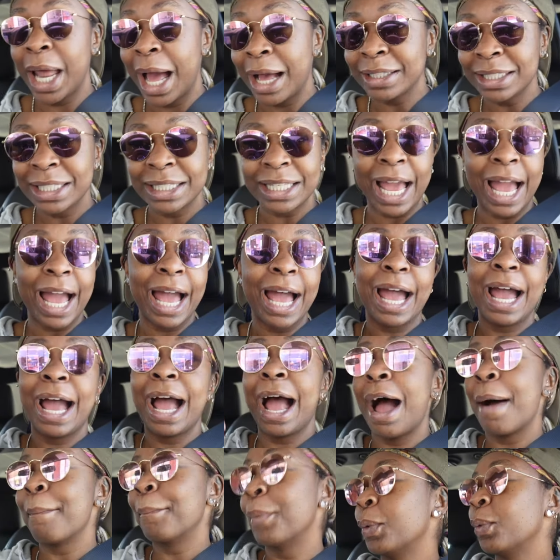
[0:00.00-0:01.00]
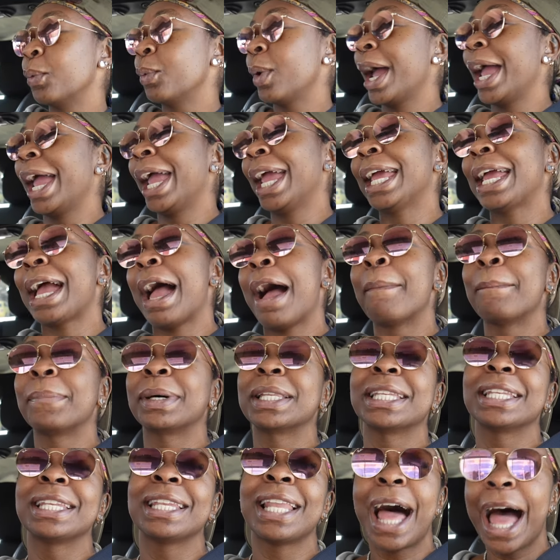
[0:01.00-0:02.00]
outside. I'm awake. I'm
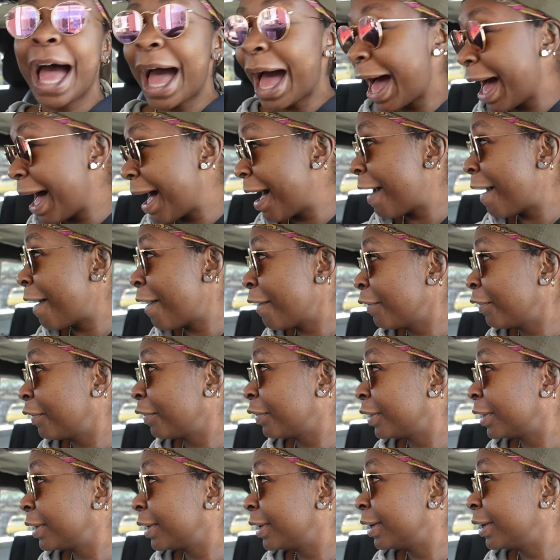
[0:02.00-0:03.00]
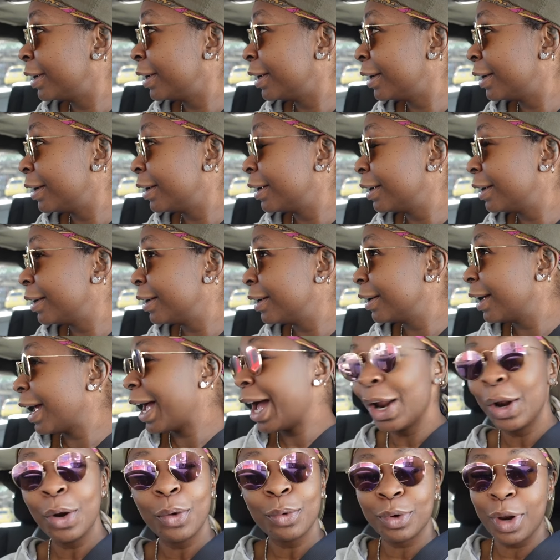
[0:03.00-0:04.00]
alive.
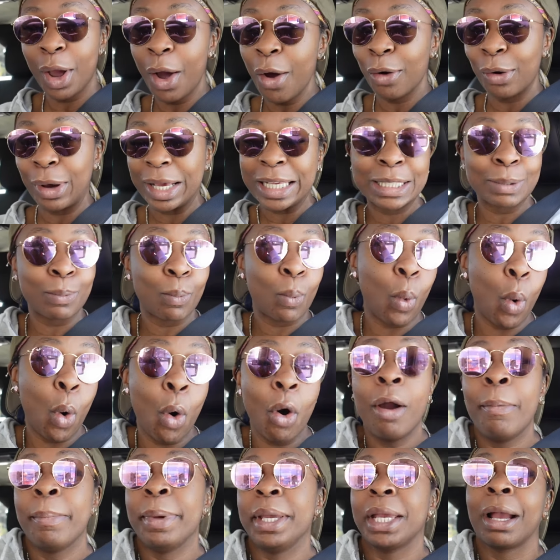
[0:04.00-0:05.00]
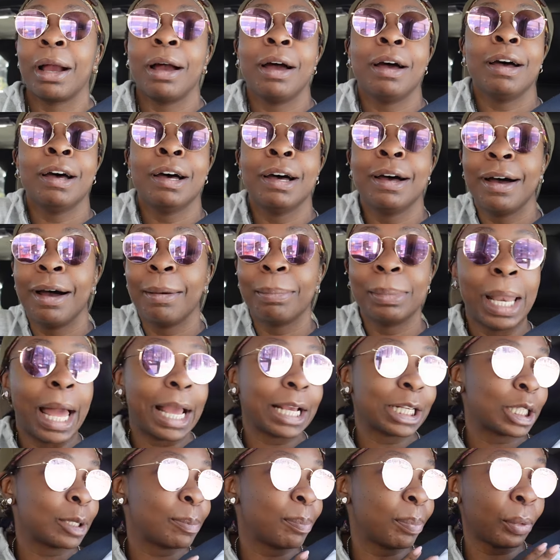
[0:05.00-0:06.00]
I don't know. It's warming up.
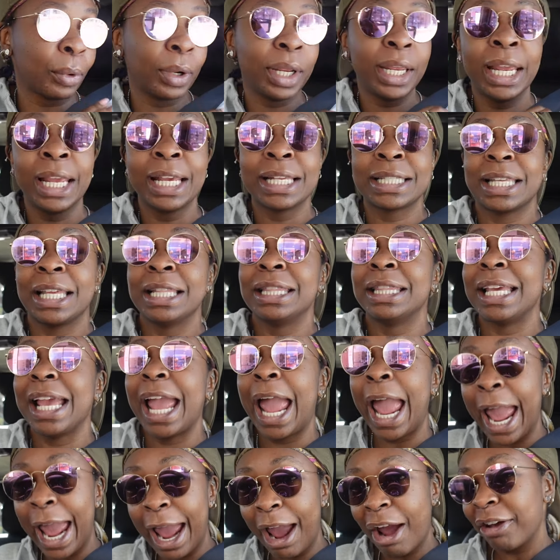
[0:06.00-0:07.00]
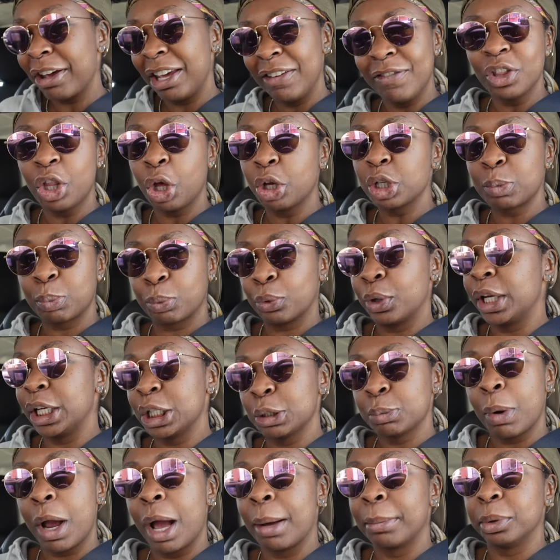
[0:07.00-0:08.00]
Like, spring is in the air. Even though spring
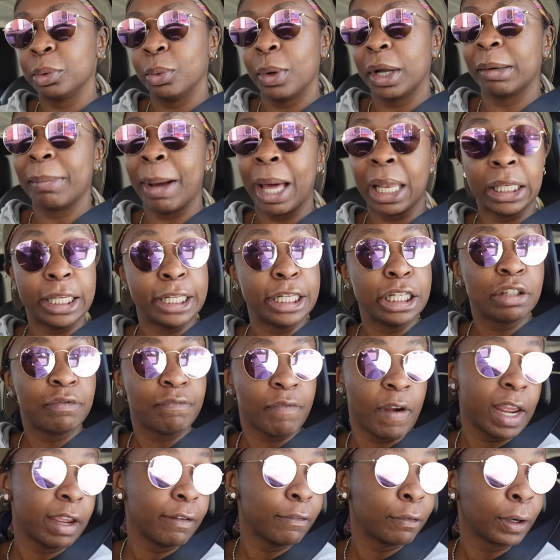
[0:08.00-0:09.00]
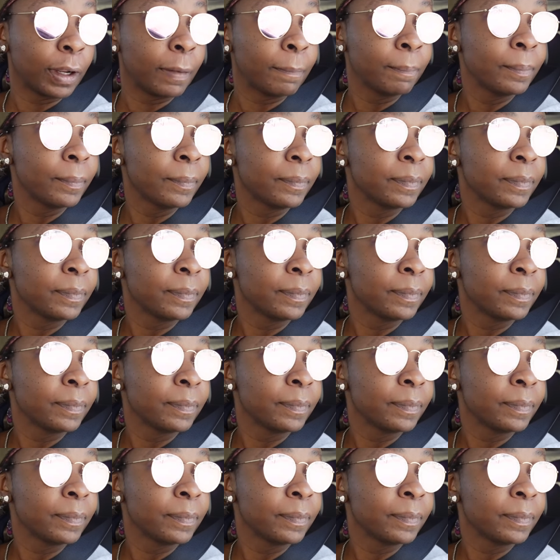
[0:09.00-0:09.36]
is probably one of my least favorite